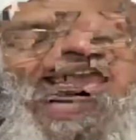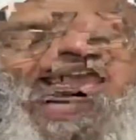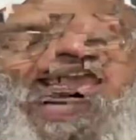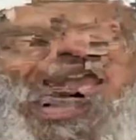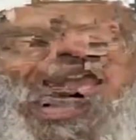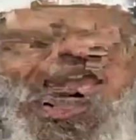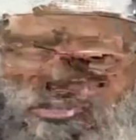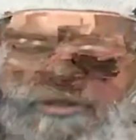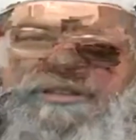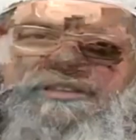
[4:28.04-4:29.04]
as
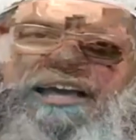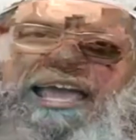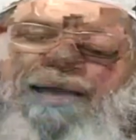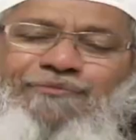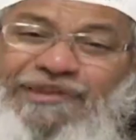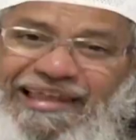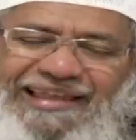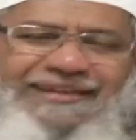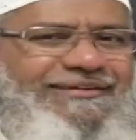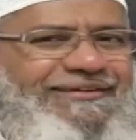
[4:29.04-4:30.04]
tahajjud, the Qiyamul
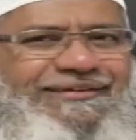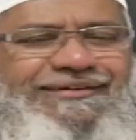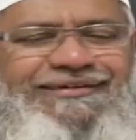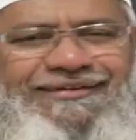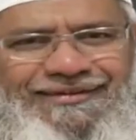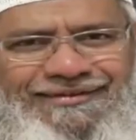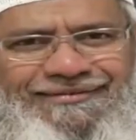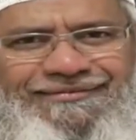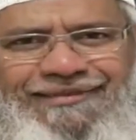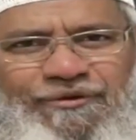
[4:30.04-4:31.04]
Layl,
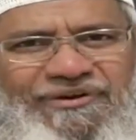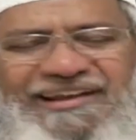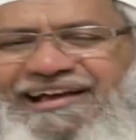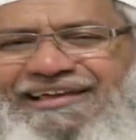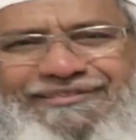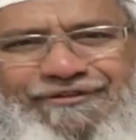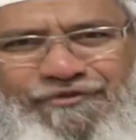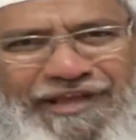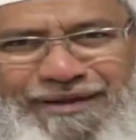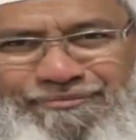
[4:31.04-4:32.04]
9 rakat, if
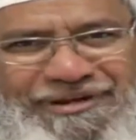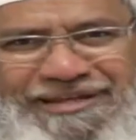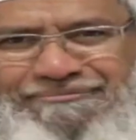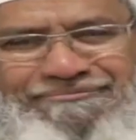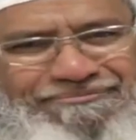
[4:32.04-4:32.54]
you can pray